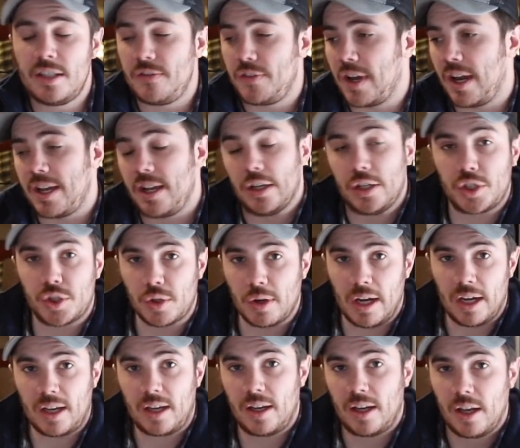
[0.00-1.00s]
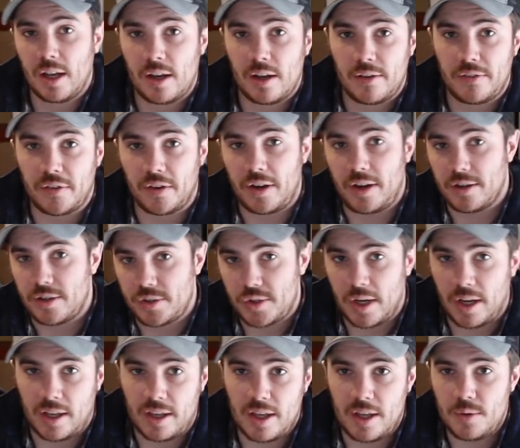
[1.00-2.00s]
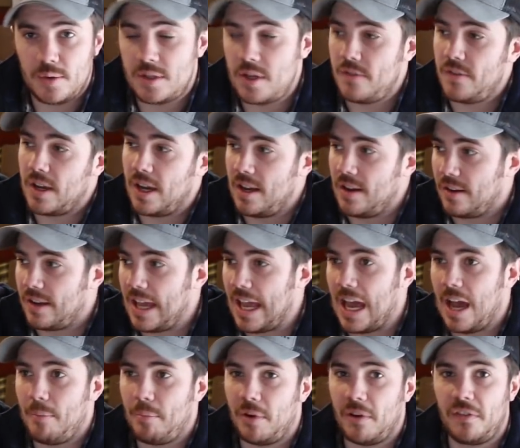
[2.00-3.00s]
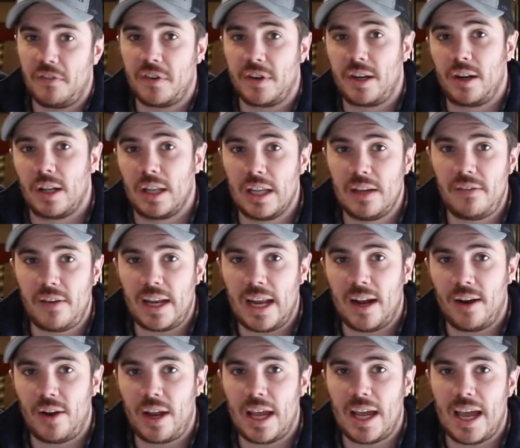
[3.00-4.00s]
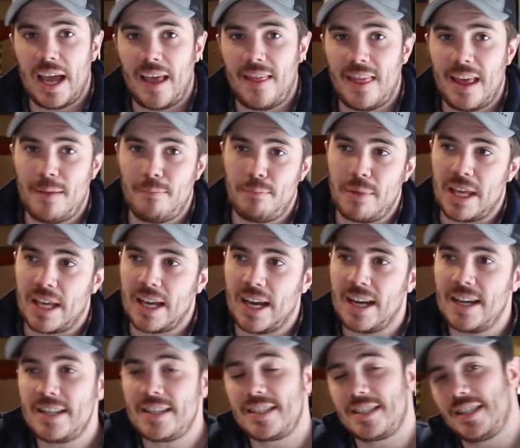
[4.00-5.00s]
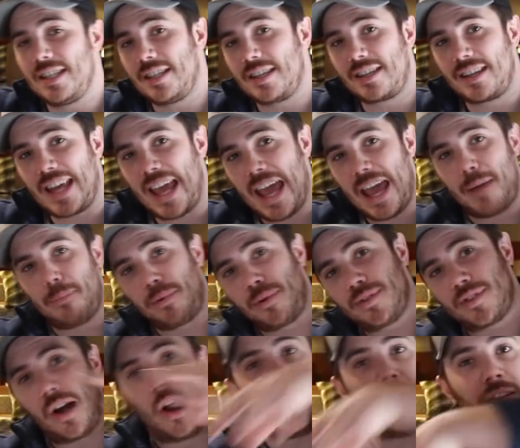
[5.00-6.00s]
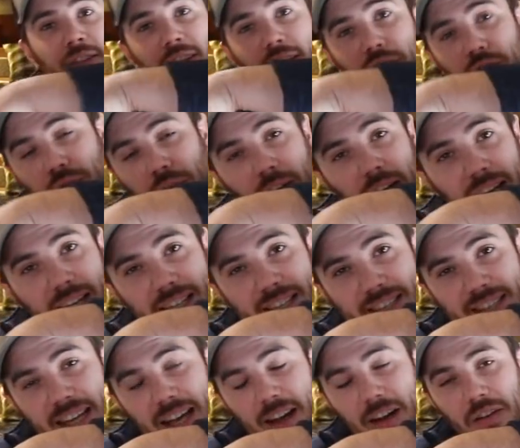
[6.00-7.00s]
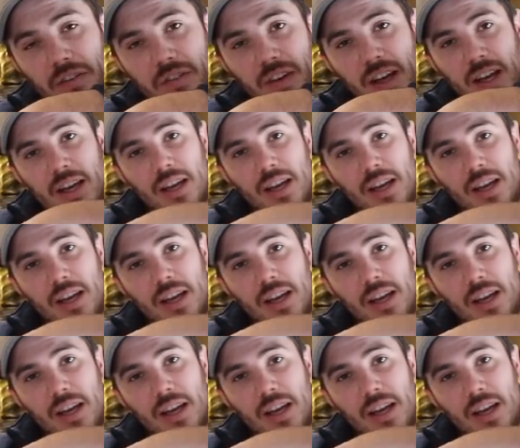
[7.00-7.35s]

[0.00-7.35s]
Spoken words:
You've got your truck for your truck use, you've got your camper for your living area, and then because the camper's on the truck itself,